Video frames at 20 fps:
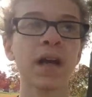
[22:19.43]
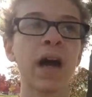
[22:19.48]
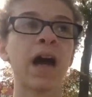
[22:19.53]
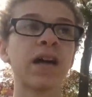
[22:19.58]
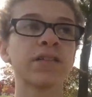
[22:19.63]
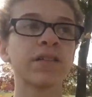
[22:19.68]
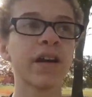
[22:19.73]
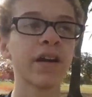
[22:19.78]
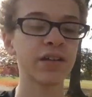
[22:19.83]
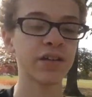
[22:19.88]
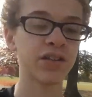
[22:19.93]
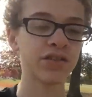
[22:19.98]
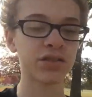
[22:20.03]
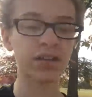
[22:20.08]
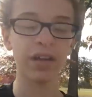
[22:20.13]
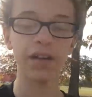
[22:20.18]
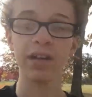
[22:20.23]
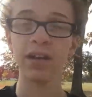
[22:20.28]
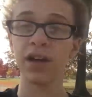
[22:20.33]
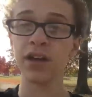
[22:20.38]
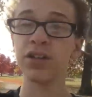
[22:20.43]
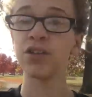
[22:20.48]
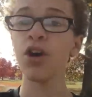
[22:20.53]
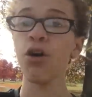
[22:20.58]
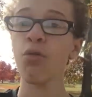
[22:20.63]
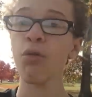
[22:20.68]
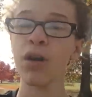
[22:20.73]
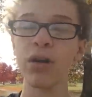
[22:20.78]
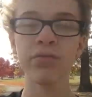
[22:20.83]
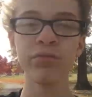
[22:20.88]
Isaiah just said,
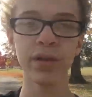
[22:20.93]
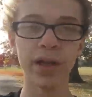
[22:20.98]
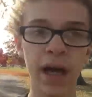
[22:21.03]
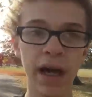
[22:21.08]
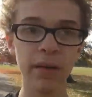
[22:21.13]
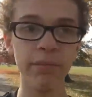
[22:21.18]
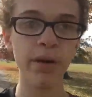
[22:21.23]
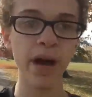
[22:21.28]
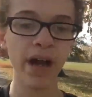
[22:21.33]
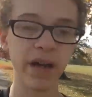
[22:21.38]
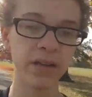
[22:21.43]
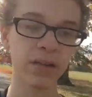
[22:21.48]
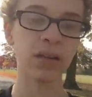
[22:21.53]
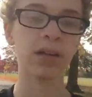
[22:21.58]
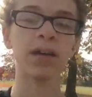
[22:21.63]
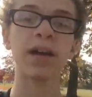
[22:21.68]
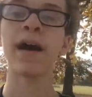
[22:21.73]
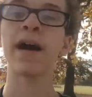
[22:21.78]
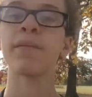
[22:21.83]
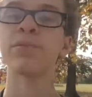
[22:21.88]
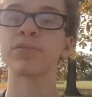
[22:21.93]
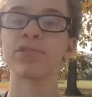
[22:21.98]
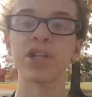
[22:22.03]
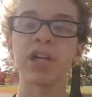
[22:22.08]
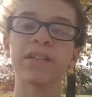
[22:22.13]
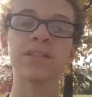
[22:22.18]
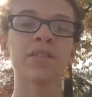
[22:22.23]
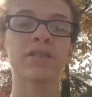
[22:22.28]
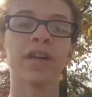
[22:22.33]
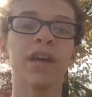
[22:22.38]
yo, what if we head back and the cop
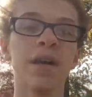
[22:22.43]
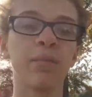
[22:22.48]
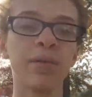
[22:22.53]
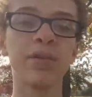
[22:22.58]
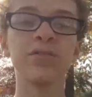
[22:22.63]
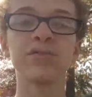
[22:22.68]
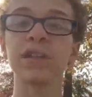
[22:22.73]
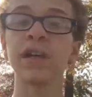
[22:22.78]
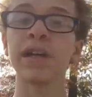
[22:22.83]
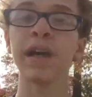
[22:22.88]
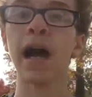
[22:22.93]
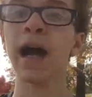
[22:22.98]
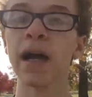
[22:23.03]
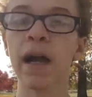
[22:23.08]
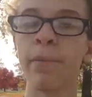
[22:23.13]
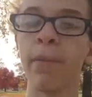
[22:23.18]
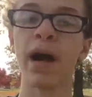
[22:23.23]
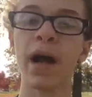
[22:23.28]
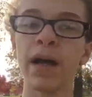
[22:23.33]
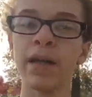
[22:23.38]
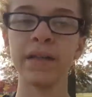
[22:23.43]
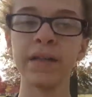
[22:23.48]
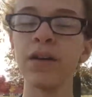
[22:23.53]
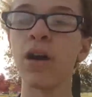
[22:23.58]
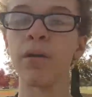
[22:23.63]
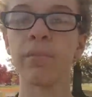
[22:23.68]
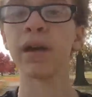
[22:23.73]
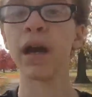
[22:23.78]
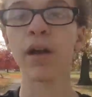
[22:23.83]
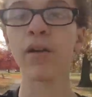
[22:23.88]
checks us? But he was like, I got my ID
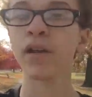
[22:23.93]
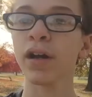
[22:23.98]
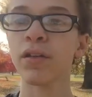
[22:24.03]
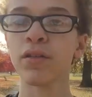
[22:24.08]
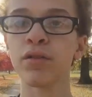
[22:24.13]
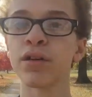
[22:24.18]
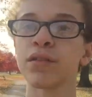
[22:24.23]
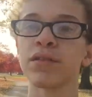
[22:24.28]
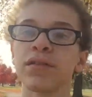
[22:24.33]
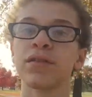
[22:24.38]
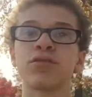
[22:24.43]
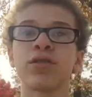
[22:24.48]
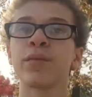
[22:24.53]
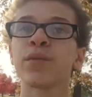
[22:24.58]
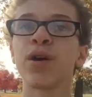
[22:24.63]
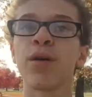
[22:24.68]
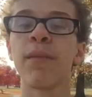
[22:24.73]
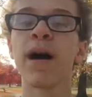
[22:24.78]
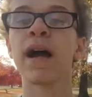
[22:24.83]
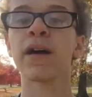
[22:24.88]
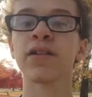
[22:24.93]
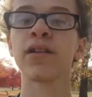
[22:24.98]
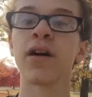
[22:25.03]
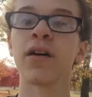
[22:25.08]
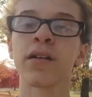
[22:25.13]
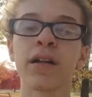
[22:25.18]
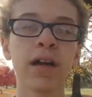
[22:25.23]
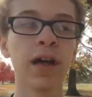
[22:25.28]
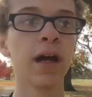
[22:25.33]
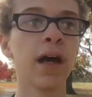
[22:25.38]
on me. I don't got no criminal
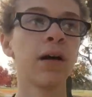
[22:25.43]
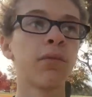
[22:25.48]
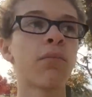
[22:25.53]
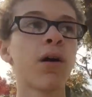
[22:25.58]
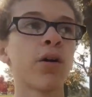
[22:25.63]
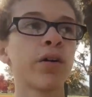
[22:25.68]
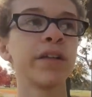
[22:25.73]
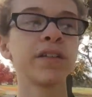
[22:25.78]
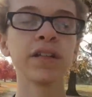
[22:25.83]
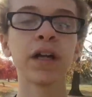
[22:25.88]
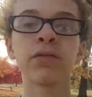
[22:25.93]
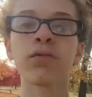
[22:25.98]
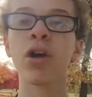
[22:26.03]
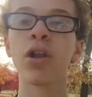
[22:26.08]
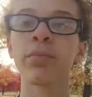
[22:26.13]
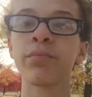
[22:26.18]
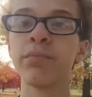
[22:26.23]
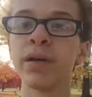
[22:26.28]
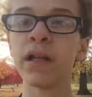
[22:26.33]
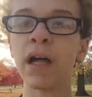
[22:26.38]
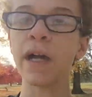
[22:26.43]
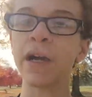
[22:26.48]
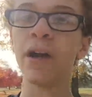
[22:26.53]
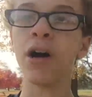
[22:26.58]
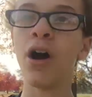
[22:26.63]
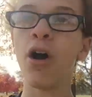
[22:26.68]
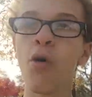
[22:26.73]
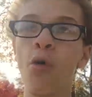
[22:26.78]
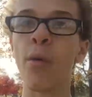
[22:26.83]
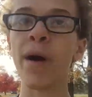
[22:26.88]
background. Bro, he's gonna roll up and be like,
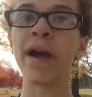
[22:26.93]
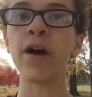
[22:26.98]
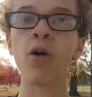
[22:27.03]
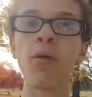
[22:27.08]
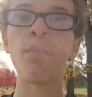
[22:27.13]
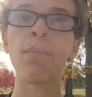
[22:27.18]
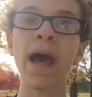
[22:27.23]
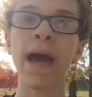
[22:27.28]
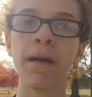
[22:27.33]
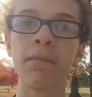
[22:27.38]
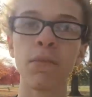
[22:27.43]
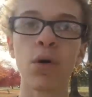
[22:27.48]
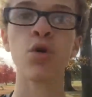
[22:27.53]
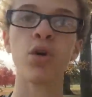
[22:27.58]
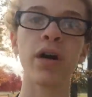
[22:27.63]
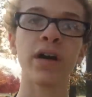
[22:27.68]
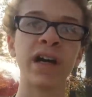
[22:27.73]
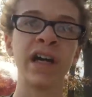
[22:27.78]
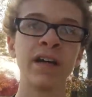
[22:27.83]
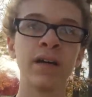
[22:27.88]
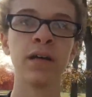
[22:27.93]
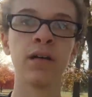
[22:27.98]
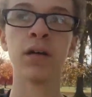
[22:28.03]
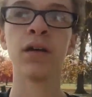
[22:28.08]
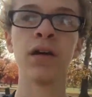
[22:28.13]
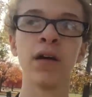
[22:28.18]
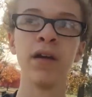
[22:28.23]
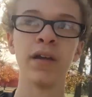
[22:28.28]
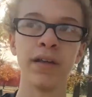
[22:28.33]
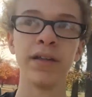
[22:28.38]
well, black boy,
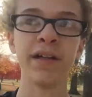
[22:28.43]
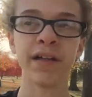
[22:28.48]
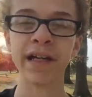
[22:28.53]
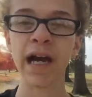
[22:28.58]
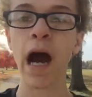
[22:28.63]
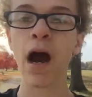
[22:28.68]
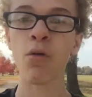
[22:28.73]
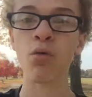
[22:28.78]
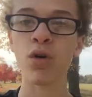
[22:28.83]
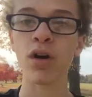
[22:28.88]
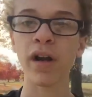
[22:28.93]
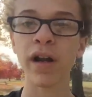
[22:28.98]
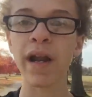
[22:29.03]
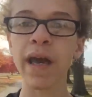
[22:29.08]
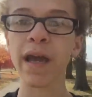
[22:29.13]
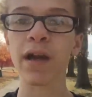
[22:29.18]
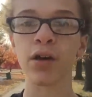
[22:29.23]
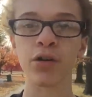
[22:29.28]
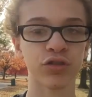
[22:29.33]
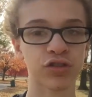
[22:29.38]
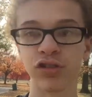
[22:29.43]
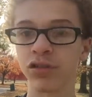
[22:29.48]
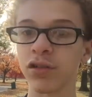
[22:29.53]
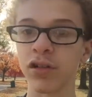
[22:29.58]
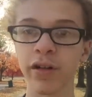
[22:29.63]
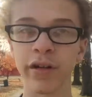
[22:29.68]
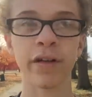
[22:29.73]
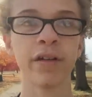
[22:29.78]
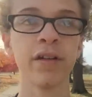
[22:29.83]
you got one nail, son.